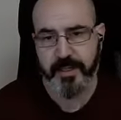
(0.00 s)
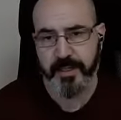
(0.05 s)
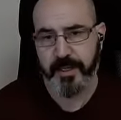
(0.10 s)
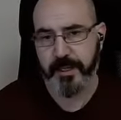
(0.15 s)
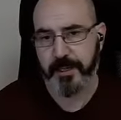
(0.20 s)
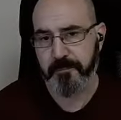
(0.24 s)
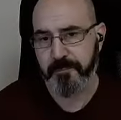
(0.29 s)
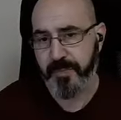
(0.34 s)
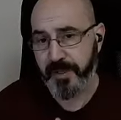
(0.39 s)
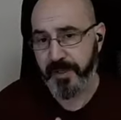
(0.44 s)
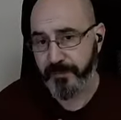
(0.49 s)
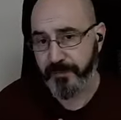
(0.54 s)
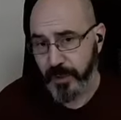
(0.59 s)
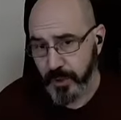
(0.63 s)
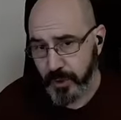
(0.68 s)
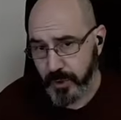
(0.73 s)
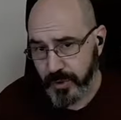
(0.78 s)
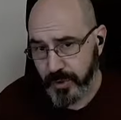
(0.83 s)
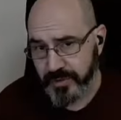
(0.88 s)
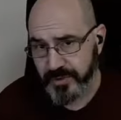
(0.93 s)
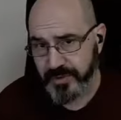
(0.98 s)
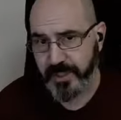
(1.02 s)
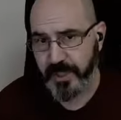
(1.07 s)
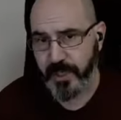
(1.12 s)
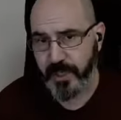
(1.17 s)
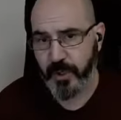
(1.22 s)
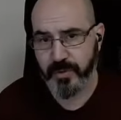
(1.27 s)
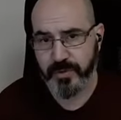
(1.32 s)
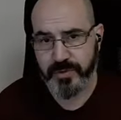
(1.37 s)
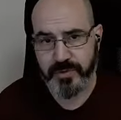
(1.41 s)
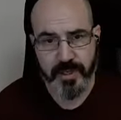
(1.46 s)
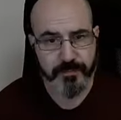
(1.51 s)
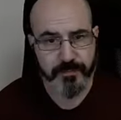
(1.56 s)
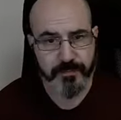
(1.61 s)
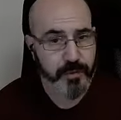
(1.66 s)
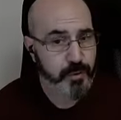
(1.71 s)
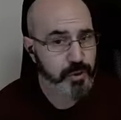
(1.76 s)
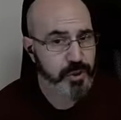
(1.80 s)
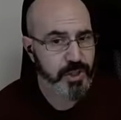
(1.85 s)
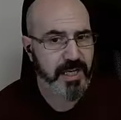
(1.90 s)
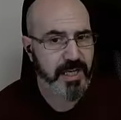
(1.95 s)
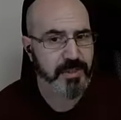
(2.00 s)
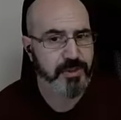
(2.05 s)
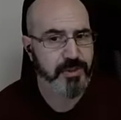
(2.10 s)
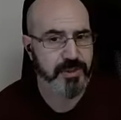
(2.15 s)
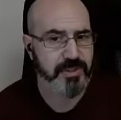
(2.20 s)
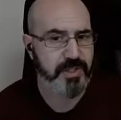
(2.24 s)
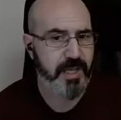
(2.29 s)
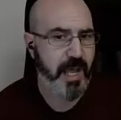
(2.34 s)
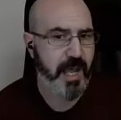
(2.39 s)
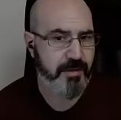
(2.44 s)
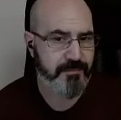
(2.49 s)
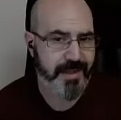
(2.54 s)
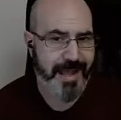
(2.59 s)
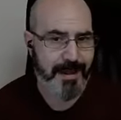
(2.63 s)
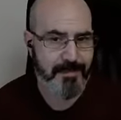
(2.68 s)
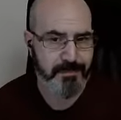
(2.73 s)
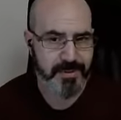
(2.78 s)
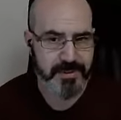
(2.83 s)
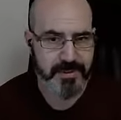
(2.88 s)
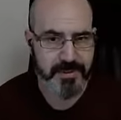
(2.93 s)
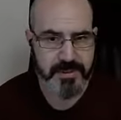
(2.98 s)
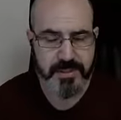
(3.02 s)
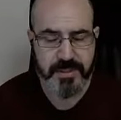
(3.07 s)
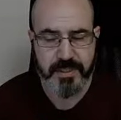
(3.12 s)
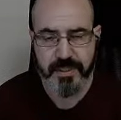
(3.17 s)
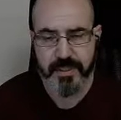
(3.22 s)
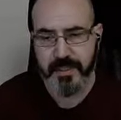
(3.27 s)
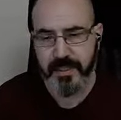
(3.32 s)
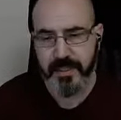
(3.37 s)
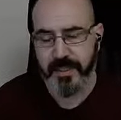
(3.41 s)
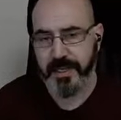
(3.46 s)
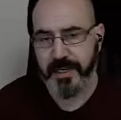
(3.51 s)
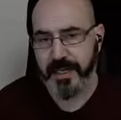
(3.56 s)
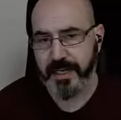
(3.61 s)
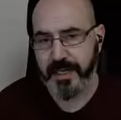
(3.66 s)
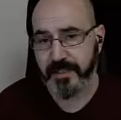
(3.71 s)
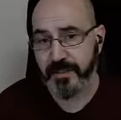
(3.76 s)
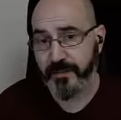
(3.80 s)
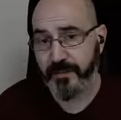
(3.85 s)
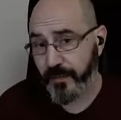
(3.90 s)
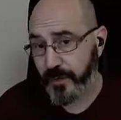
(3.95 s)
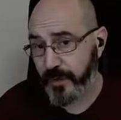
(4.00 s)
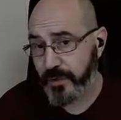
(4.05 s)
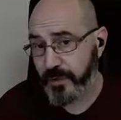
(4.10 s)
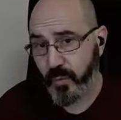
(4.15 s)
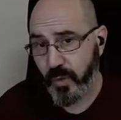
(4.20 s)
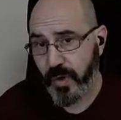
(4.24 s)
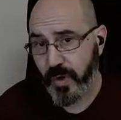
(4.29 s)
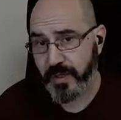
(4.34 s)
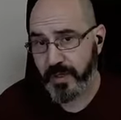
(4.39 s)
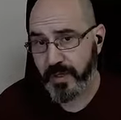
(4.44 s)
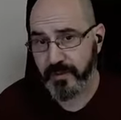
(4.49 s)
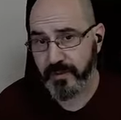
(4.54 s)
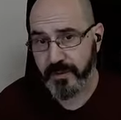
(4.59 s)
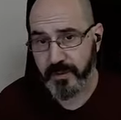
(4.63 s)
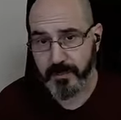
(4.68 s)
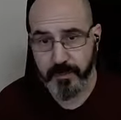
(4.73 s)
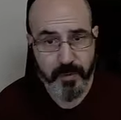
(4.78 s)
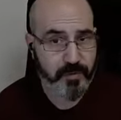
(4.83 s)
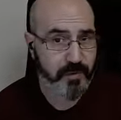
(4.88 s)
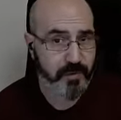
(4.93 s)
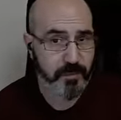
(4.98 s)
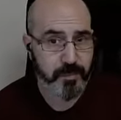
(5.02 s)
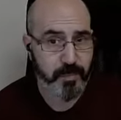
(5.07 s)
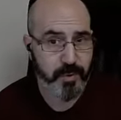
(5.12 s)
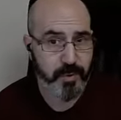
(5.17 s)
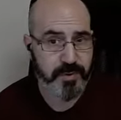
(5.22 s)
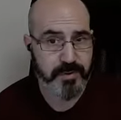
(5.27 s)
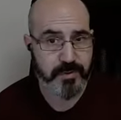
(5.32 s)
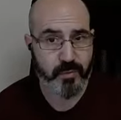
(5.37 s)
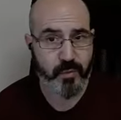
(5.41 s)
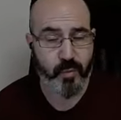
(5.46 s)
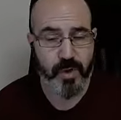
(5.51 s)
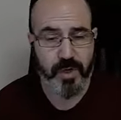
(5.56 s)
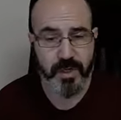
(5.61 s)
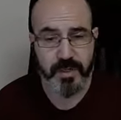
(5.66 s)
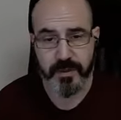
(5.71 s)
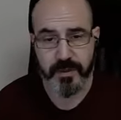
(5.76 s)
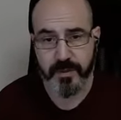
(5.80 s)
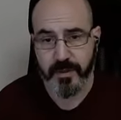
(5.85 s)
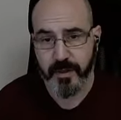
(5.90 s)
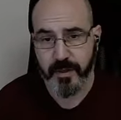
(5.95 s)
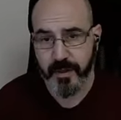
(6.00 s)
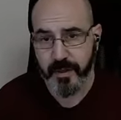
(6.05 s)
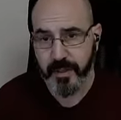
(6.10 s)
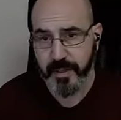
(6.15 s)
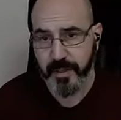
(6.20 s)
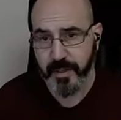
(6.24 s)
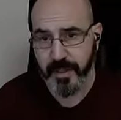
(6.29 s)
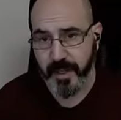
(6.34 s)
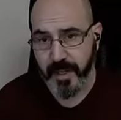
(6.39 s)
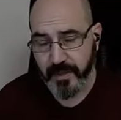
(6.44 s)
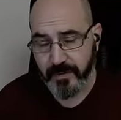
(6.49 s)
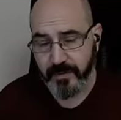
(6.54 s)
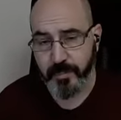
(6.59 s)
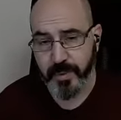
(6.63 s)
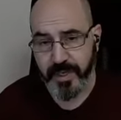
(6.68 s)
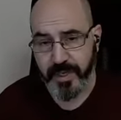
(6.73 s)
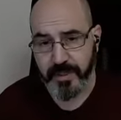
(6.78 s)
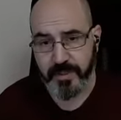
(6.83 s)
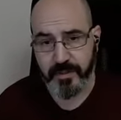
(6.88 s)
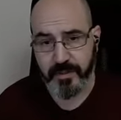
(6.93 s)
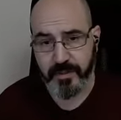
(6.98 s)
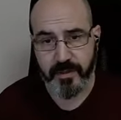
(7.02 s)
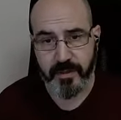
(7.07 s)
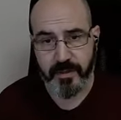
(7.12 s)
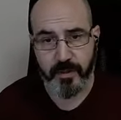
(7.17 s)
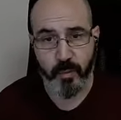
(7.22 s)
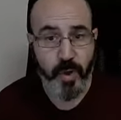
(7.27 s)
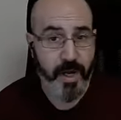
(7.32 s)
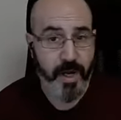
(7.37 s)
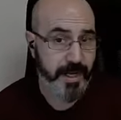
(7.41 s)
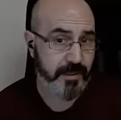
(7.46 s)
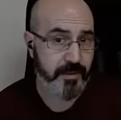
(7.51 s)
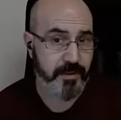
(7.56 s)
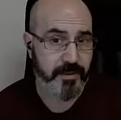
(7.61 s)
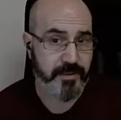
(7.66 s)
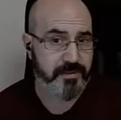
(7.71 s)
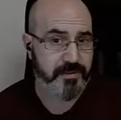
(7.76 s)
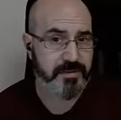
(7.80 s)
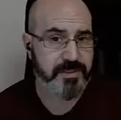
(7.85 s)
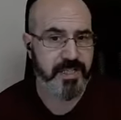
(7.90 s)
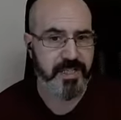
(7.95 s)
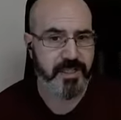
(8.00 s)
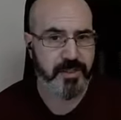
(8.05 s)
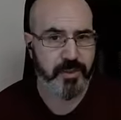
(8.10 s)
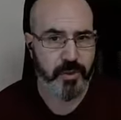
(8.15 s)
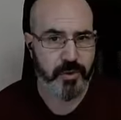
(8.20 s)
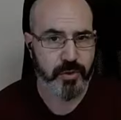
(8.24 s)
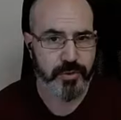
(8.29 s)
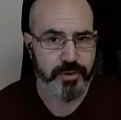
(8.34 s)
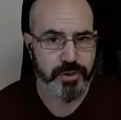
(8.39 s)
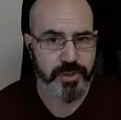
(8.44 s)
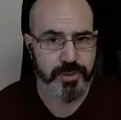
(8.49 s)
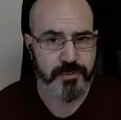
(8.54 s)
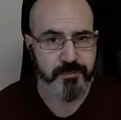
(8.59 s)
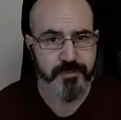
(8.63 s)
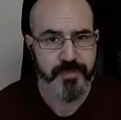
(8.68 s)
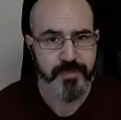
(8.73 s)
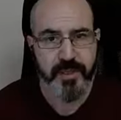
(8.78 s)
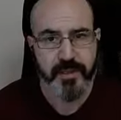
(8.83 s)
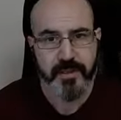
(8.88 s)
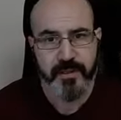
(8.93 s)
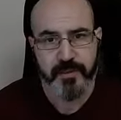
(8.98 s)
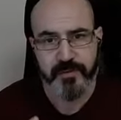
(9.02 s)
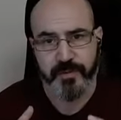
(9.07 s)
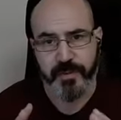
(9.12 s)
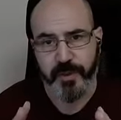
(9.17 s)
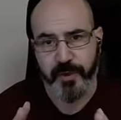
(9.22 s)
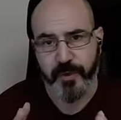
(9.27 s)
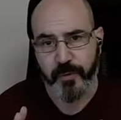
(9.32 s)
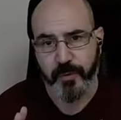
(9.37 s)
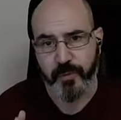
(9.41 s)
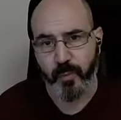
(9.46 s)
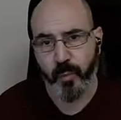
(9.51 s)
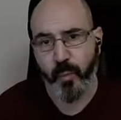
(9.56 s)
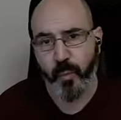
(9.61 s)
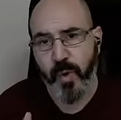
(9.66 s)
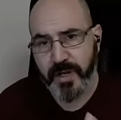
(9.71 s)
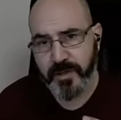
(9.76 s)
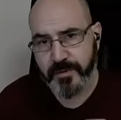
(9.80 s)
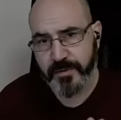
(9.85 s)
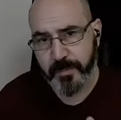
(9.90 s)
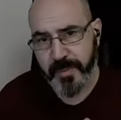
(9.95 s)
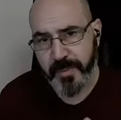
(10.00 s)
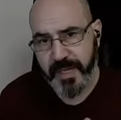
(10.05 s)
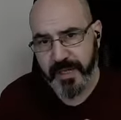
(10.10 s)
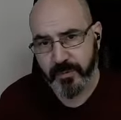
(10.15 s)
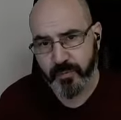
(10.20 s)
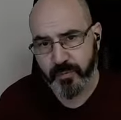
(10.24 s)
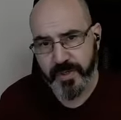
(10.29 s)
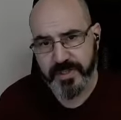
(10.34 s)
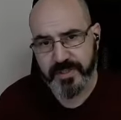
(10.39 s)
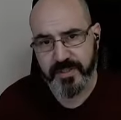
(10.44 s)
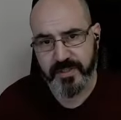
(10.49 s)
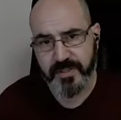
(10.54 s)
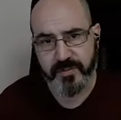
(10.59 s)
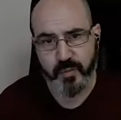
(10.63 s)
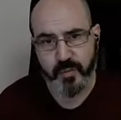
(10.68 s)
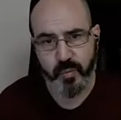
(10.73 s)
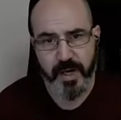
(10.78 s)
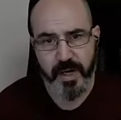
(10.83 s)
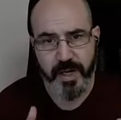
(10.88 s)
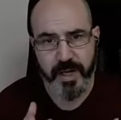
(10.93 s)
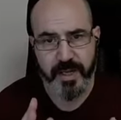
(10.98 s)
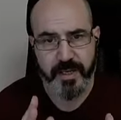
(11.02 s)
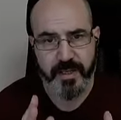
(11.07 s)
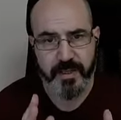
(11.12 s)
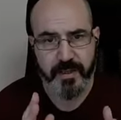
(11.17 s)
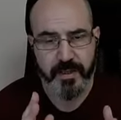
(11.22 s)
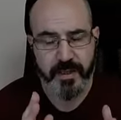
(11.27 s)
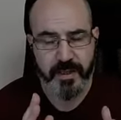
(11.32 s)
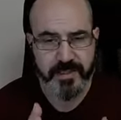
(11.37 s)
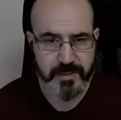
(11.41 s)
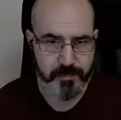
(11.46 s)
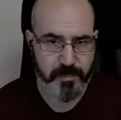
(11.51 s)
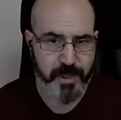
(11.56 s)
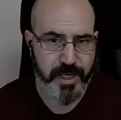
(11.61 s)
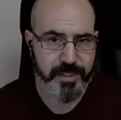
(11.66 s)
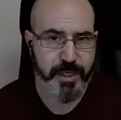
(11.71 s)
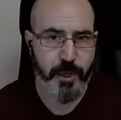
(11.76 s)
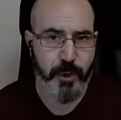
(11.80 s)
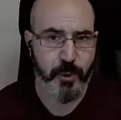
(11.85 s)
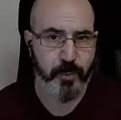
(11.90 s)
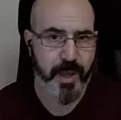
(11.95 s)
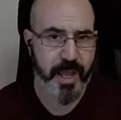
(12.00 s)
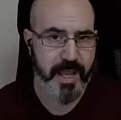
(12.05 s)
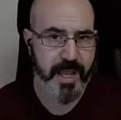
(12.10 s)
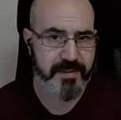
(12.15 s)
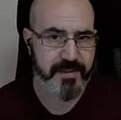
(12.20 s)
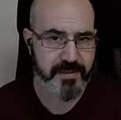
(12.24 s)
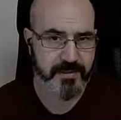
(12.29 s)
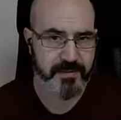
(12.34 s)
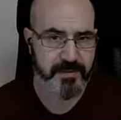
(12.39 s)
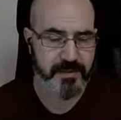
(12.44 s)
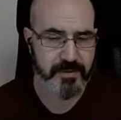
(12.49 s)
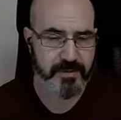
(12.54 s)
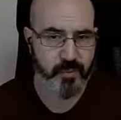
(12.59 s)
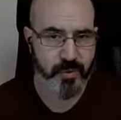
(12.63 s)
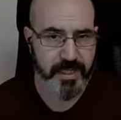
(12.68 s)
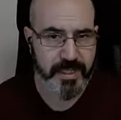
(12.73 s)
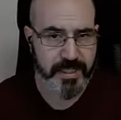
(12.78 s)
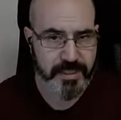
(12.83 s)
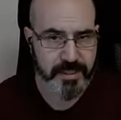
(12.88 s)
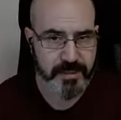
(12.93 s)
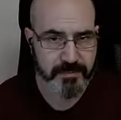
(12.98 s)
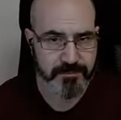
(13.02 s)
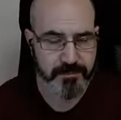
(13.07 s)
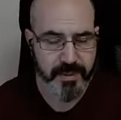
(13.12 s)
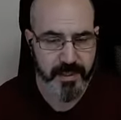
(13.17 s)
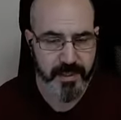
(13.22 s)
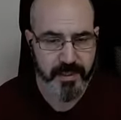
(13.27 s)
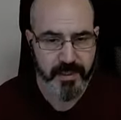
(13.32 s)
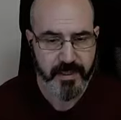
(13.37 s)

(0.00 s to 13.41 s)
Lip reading: A few years ago, a few changes have happened. The first one, the most important one, has been wireless technology. So one of the main reasons why smart home hasn't really